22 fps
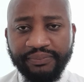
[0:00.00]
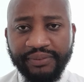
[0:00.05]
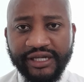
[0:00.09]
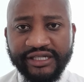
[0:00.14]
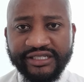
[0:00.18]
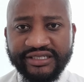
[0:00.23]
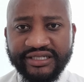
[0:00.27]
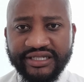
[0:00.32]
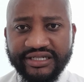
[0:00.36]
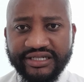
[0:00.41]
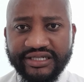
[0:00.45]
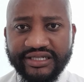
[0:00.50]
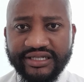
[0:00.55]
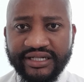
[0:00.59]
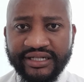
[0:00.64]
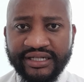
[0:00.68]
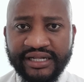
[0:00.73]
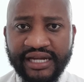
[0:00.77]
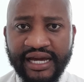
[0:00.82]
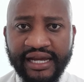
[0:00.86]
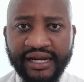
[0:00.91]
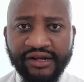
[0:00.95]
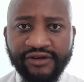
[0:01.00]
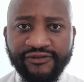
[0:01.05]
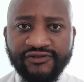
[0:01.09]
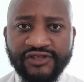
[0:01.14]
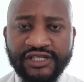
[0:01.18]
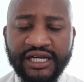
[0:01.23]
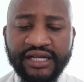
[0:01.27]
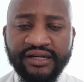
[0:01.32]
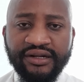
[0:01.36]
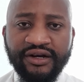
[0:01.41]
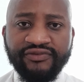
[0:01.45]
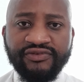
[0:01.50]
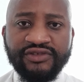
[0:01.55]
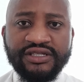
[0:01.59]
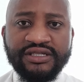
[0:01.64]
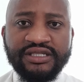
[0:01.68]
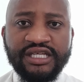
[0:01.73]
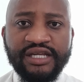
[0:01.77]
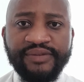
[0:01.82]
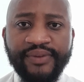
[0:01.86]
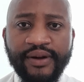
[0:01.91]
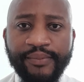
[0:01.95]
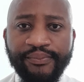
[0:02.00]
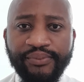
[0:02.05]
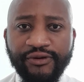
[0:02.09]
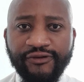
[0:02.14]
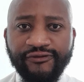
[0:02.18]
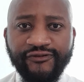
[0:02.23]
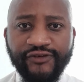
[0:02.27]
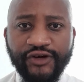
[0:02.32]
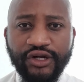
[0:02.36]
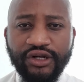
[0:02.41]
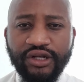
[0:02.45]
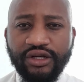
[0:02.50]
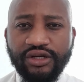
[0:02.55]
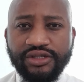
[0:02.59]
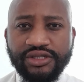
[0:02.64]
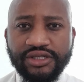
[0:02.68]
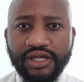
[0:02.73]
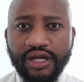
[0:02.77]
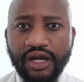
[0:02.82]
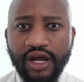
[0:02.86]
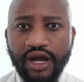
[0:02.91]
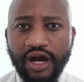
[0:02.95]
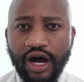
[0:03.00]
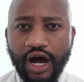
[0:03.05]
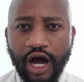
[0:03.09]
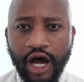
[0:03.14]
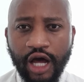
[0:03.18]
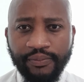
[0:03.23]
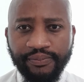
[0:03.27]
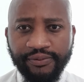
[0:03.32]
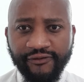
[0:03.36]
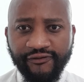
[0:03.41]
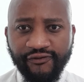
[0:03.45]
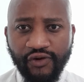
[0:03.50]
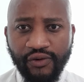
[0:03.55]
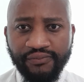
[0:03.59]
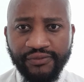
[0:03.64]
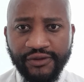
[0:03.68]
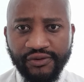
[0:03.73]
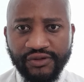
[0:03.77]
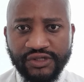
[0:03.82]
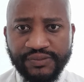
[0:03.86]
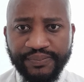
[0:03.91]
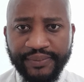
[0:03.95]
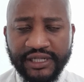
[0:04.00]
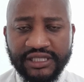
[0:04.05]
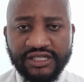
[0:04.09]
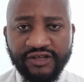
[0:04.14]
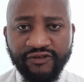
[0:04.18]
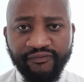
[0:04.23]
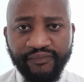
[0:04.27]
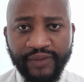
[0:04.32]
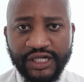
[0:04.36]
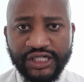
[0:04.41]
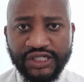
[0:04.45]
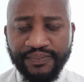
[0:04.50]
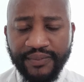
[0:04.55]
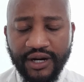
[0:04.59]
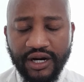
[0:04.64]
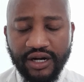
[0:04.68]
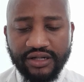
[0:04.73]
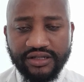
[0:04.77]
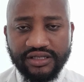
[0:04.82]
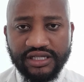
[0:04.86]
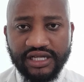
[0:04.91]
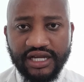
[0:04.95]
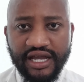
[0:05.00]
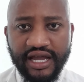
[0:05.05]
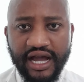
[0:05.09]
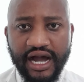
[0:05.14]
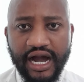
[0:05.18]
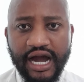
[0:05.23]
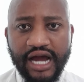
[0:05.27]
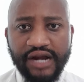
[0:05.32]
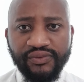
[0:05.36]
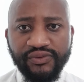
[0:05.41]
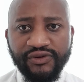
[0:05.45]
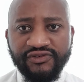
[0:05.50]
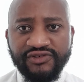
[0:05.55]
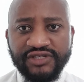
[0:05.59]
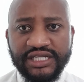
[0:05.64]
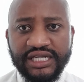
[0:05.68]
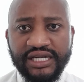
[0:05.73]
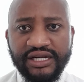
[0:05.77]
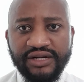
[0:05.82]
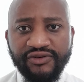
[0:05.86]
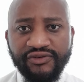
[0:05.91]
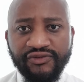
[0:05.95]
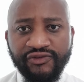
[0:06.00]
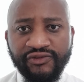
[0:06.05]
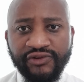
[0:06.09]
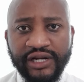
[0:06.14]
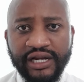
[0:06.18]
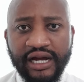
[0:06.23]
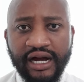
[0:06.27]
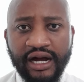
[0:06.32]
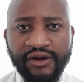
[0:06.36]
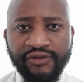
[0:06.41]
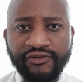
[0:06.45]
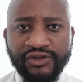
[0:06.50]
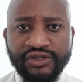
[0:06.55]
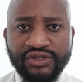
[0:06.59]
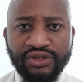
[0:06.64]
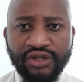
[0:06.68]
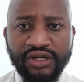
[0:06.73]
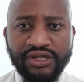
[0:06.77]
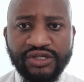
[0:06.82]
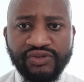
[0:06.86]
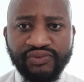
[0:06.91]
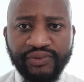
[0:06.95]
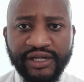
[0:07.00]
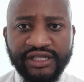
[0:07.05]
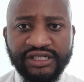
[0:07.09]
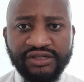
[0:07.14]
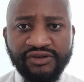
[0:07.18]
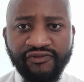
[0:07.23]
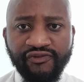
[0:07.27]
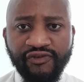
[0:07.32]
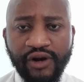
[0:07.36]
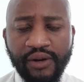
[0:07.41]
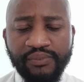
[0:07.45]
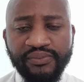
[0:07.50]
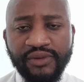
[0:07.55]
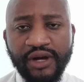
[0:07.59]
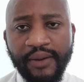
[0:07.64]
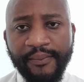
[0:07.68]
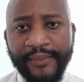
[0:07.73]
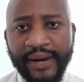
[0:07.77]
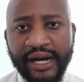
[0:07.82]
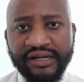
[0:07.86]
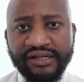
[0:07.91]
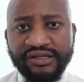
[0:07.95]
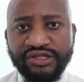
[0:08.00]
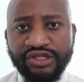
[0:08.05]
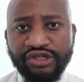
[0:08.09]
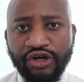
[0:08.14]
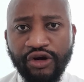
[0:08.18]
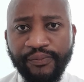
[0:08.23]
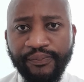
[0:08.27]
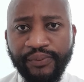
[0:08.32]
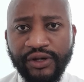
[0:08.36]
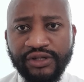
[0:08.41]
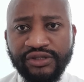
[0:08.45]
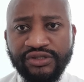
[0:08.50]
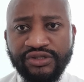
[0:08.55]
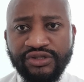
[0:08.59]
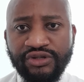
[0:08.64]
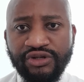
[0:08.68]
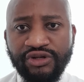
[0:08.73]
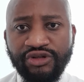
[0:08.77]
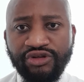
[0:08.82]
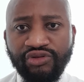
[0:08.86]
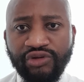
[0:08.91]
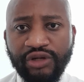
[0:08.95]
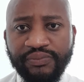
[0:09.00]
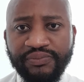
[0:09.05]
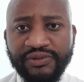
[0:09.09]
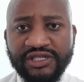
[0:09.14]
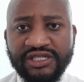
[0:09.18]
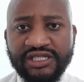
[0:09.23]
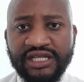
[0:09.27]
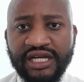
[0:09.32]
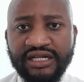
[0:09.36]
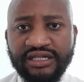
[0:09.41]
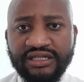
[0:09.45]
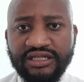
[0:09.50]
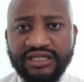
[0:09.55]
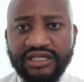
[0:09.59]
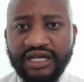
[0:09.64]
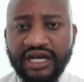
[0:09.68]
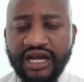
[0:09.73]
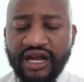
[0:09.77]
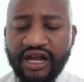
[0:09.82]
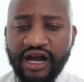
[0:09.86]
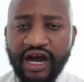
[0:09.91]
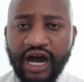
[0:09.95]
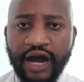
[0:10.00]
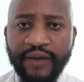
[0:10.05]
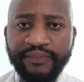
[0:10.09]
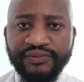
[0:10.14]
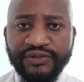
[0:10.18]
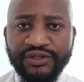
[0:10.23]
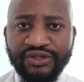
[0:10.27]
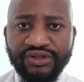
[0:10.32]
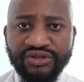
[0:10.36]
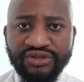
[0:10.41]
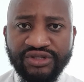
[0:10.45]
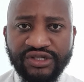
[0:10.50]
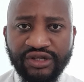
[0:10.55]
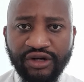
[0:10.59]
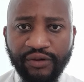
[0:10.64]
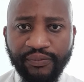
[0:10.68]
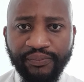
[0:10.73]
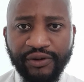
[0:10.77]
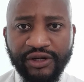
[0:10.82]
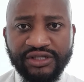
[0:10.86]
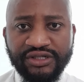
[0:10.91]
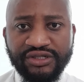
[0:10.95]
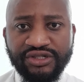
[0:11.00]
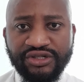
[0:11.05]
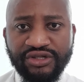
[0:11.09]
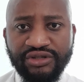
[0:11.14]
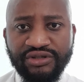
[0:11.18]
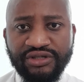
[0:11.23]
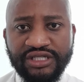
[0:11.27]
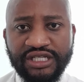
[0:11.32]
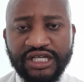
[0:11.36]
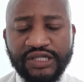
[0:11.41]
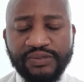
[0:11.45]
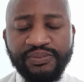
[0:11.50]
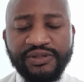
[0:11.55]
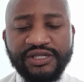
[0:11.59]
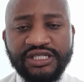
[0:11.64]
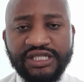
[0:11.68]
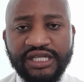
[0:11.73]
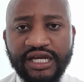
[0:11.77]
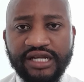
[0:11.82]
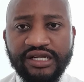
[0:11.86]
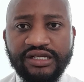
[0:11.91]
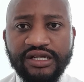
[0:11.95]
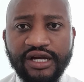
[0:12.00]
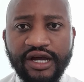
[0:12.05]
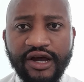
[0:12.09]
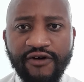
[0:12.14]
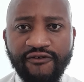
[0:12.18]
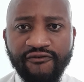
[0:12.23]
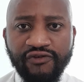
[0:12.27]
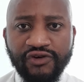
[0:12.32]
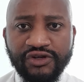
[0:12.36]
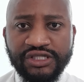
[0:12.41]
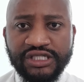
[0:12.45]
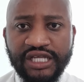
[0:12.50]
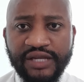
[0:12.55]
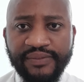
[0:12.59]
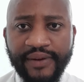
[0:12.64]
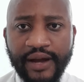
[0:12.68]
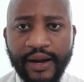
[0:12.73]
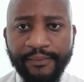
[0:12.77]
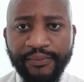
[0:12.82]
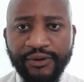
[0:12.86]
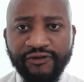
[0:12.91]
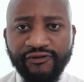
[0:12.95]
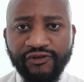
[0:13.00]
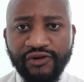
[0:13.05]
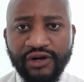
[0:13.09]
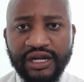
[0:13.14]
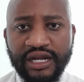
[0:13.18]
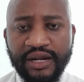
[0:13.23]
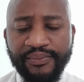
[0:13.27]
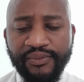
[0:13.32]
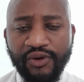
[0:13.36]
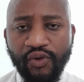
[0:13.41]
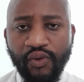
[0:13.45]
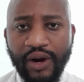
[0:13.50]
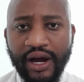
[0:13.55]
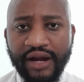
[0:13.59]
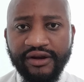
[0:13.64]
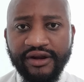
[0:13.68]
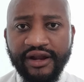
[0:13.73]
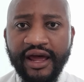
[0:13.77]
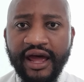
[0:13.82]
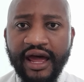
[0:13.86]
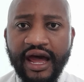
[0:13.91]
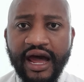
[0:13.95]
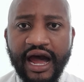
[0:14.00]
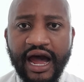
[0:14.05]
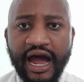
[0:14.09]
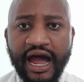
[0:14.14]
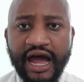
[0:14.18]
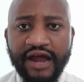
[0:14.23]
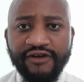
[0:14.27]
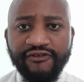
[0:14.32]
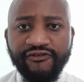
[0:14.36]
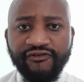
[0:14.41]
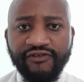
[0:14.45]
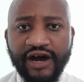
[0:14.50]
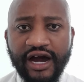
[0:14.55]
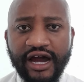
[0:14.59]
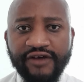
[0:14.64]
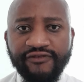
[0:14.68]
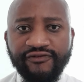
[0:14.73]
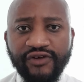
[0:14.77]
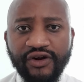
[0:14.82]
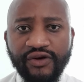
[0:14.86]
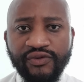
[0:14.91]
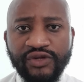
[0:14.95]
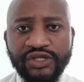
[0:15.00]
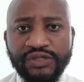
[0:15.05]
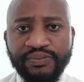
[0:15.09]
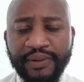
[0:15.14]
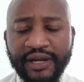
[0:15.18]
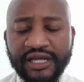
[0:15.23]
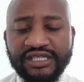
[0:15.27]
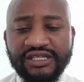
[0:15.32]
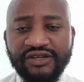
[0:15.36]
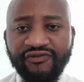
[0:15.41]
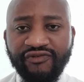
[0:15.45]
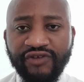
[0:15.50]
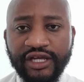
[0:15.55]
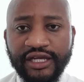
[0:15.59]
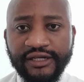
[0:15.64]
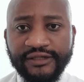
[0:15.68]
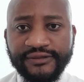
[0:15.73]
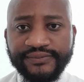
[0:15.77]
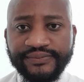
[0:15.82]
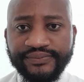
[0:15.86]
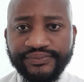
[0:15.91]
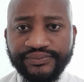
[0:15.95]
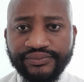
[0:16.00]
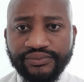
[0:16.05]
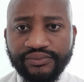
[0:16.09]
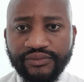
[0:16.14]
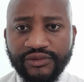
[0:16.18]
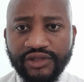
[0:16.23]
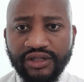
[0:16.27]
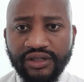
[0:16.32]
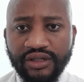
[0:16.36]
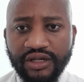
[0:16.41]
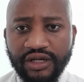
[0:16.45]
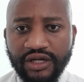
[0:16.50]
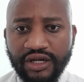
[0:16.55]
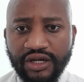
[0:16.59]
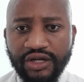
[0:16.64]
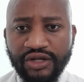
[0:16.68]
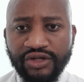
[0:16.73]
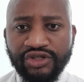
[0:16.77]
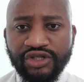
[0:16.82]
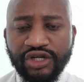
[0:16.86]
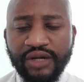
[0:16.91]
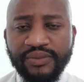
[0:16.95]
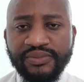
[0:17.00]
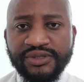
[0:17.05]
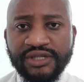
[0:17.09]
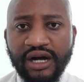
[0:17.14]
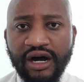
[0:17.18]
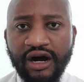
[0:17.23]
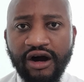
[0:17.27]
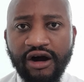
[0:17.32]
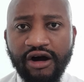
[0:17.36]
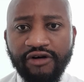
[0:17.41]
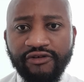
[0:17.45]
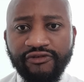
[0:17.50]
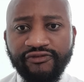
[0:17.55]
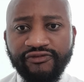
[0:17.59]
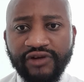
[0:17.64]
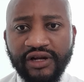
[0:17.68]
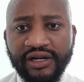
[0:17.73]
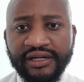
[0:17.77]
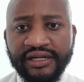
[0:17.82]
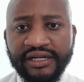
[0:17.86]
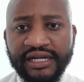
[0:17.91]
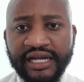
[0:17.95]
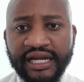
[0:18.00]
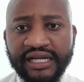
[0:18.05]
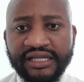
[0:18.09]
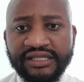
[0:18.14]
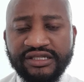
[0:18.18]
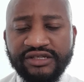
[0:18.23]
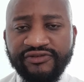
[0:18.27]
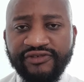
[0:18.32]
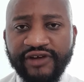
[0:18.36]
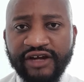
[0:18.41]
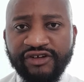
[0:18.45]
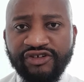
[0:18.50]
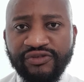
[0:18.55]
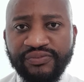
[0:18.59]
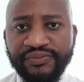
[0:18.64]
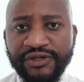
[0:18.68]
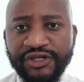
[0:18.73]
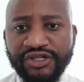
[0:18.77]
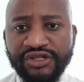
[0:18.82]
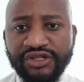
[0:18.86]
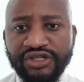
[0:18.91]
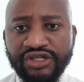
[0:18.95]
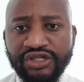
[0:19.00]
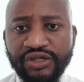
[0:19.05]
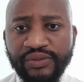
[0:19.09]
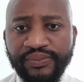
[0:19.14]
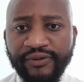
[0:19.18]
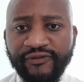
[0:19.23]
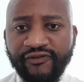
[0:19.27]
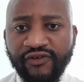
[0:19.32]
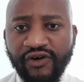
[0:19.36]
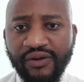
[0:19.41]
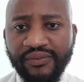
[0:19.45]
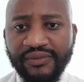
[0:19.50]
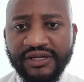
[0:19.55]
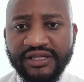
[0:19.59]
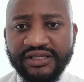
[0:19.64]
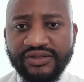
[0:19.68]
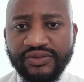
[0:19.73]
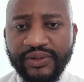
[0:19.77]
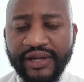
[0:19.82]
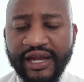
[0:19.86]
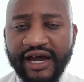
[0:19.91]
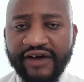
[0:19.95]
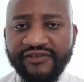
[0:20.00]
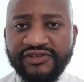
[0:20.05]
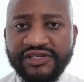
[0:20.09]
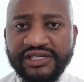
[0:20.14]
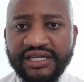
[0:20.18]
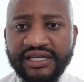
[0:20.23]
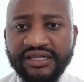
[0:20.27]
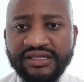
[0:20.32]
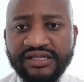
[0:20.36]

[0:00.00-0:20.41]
basis, 9 out of 10 of the CBAM portfolios outperformed their respective benchmarks, and we've seen returns ranging from minus 0.23% up to 0.26% for CBAM portfolio number 1 and 5 respectively. In terms of negative attribution to performance, we have seen